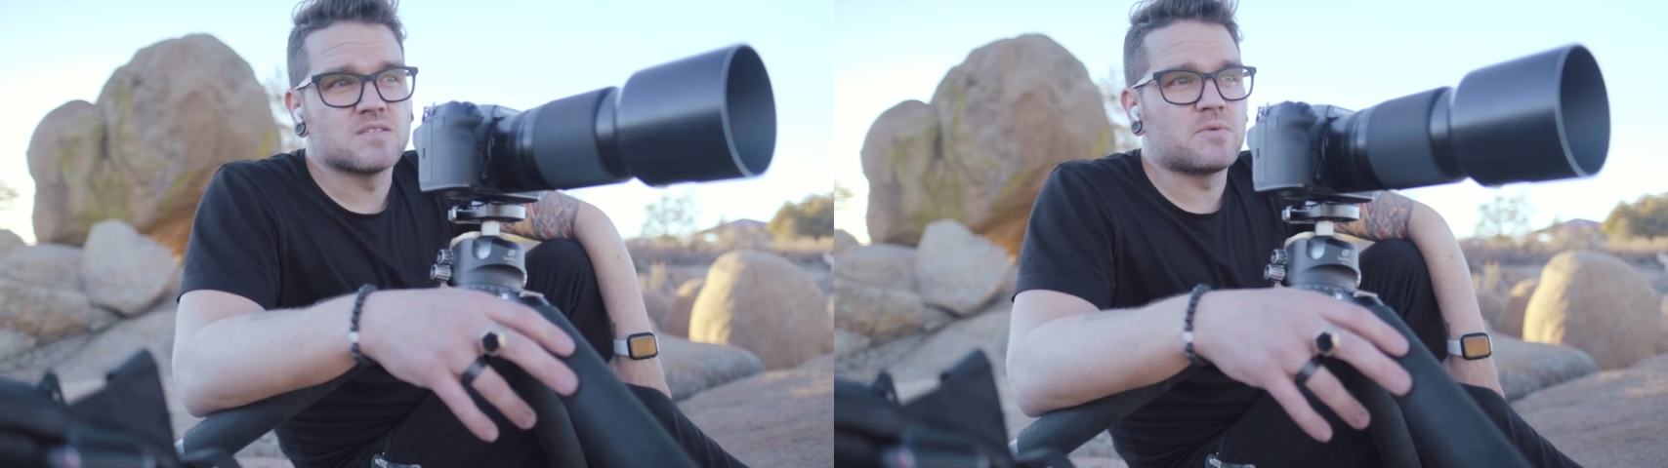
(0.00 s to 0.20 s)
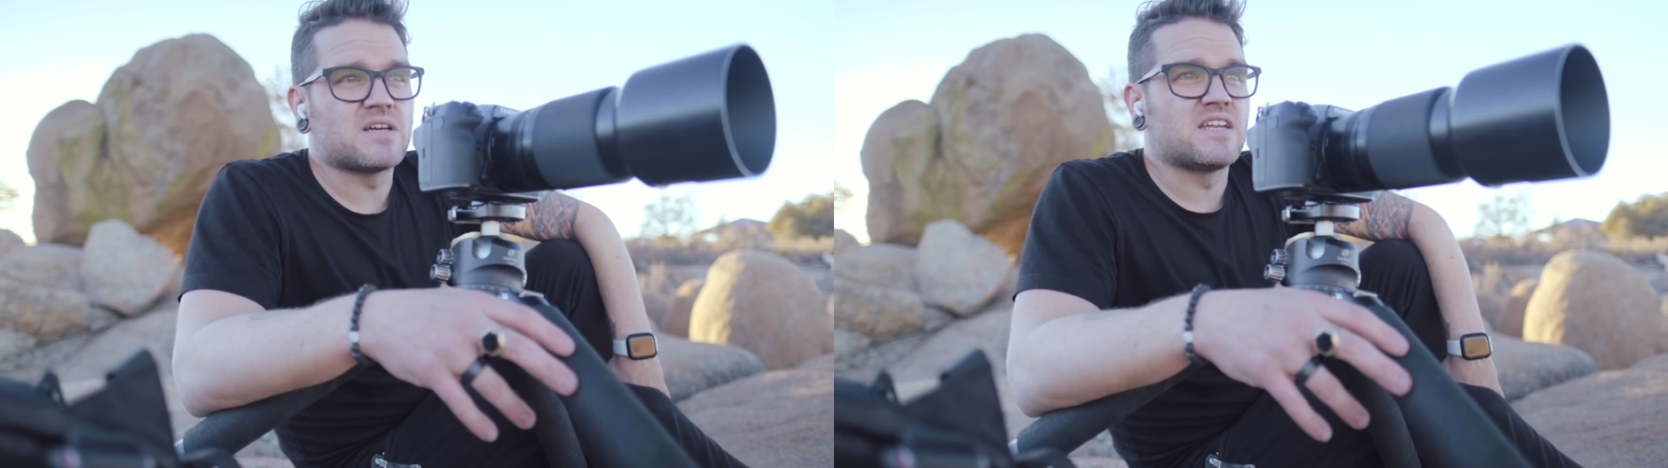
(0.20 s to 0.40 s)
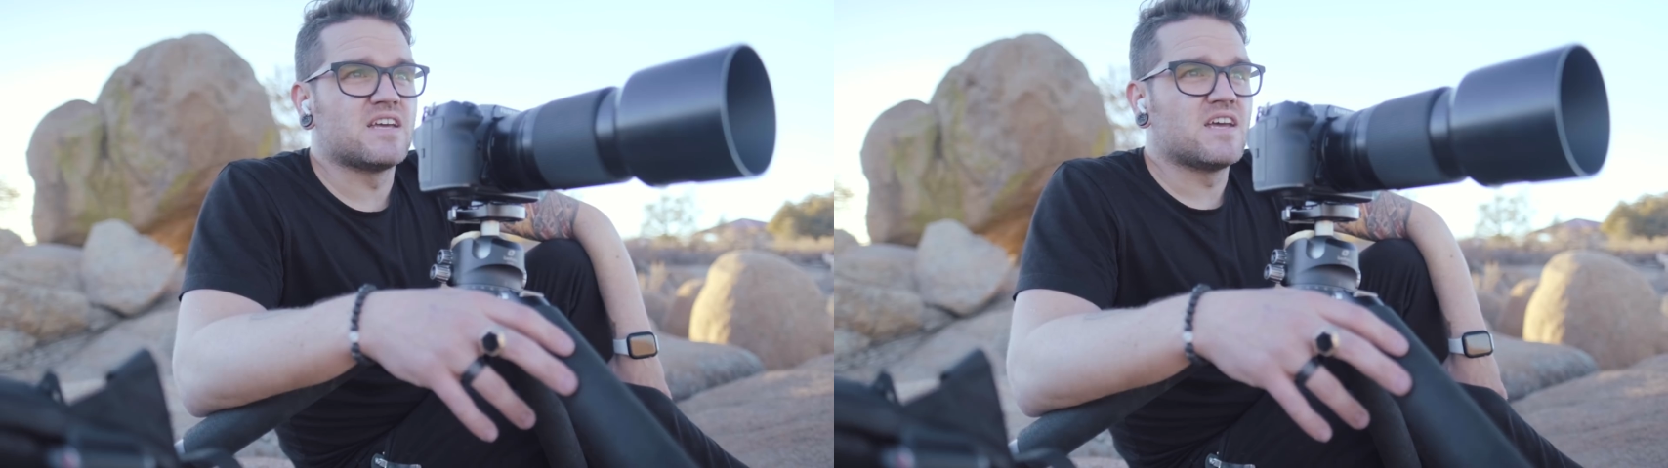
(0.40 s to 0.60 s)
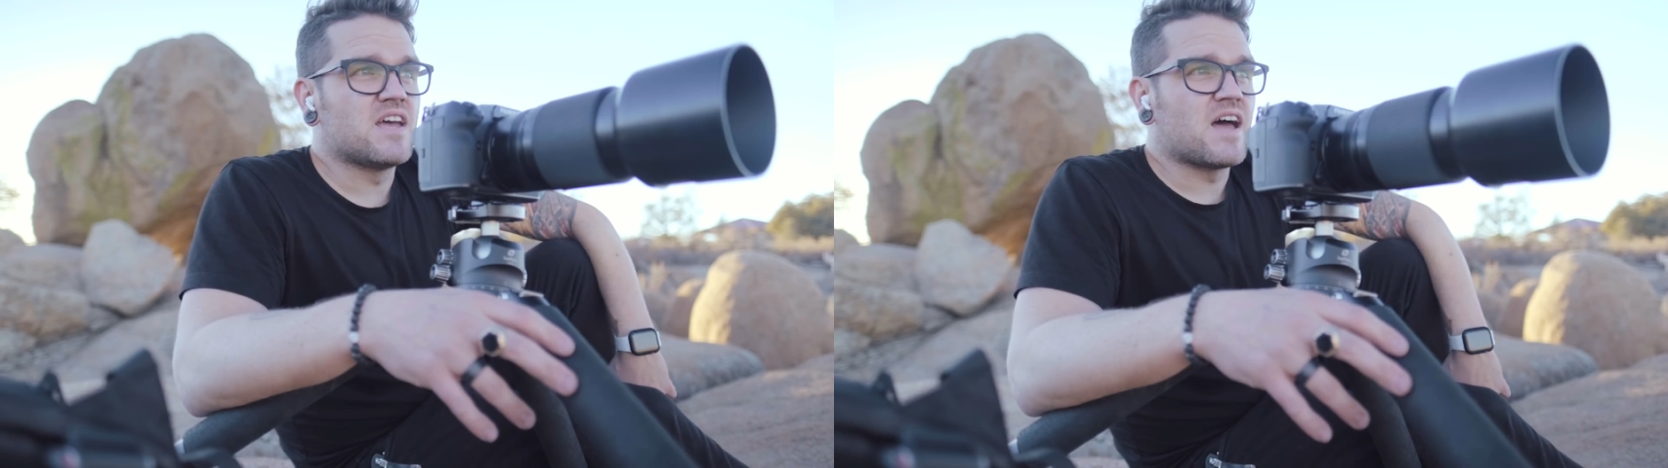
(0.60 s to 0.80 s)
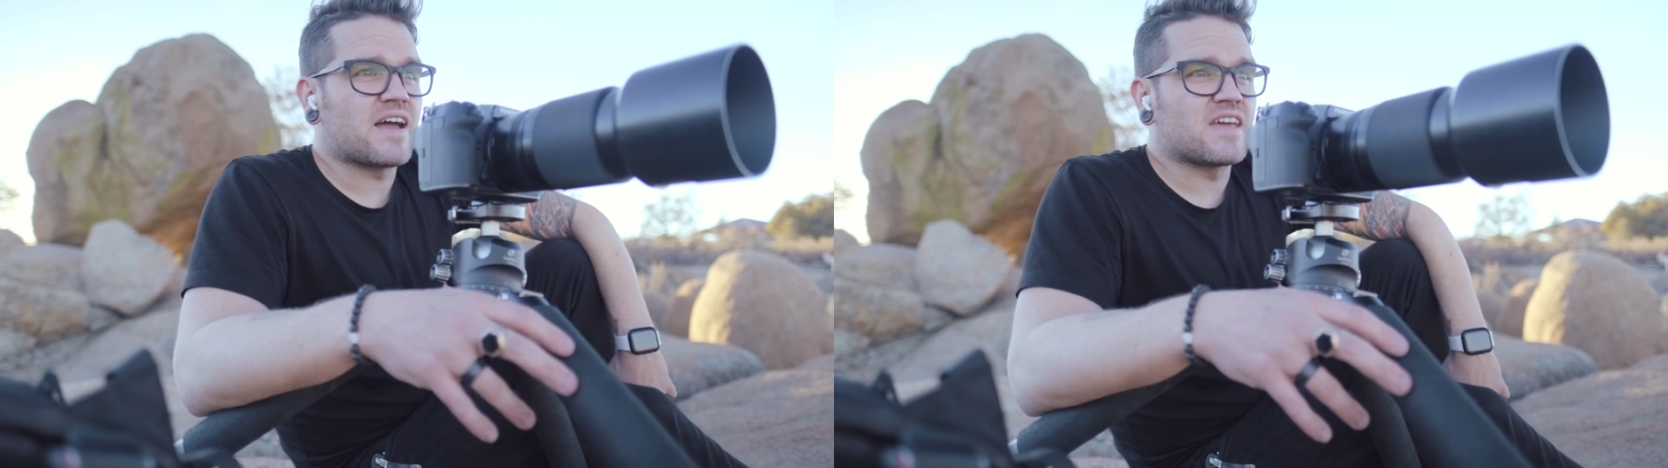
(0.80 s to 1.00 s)
but
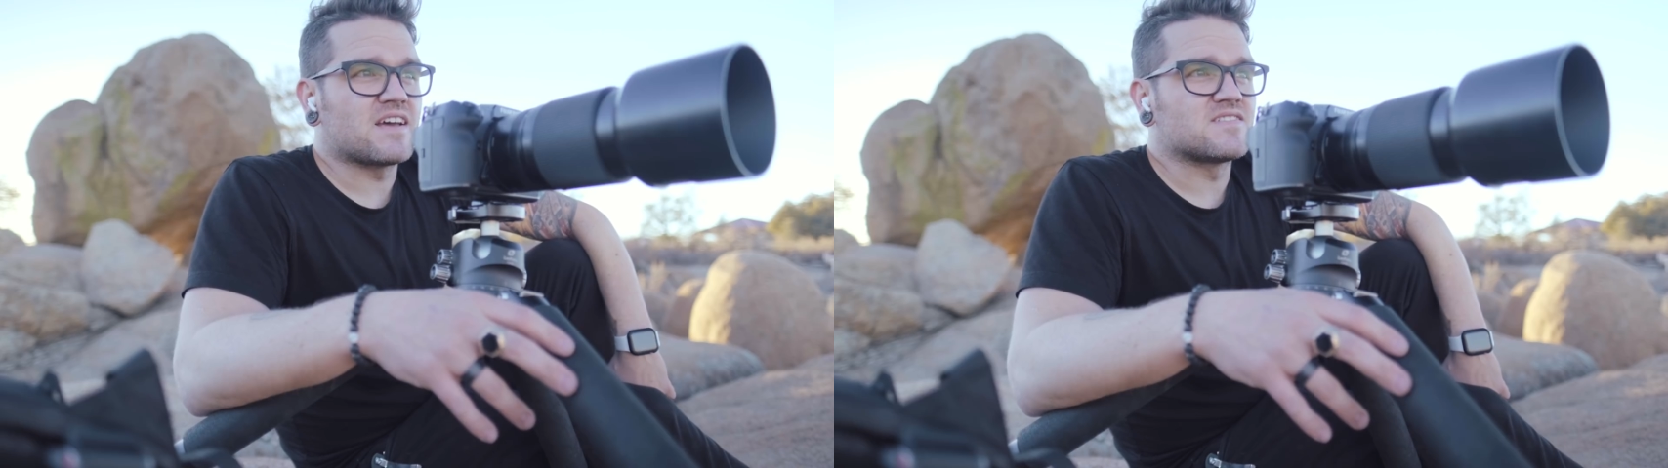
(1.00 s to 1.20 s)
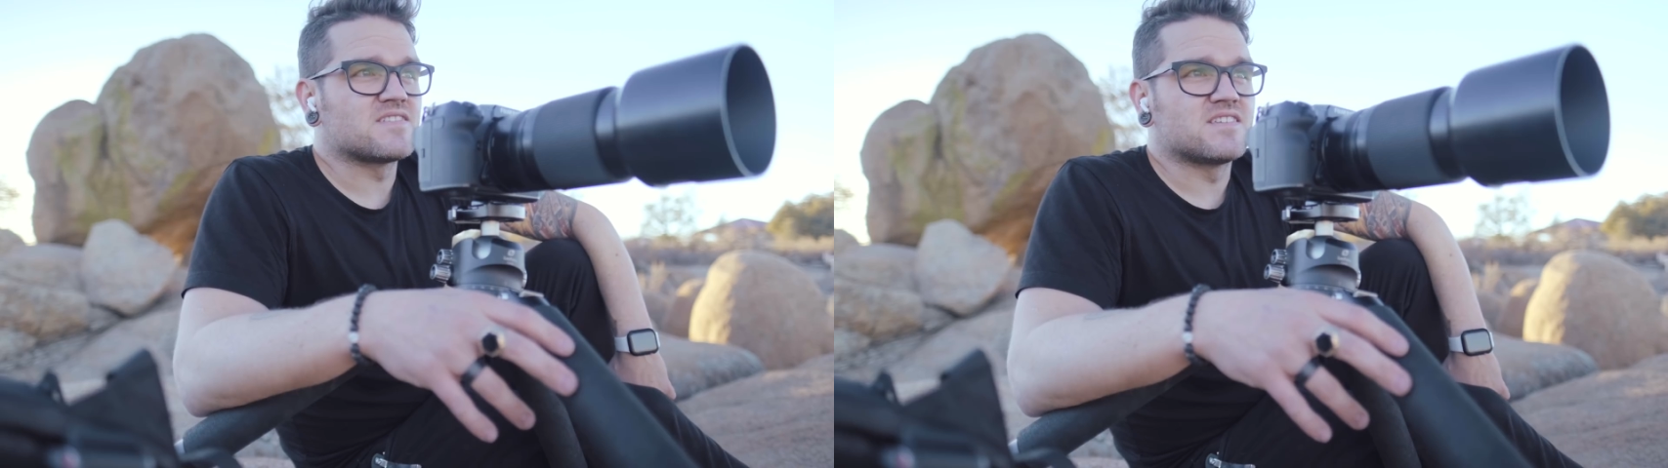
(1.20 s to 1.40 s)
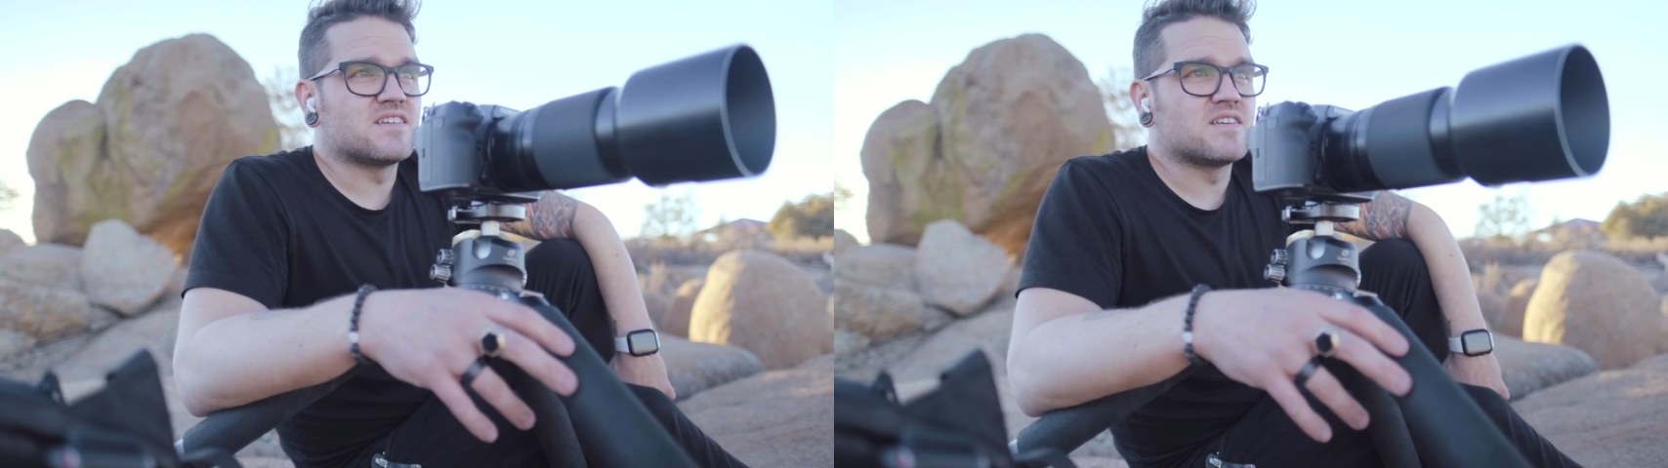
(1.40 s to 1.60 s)
I guess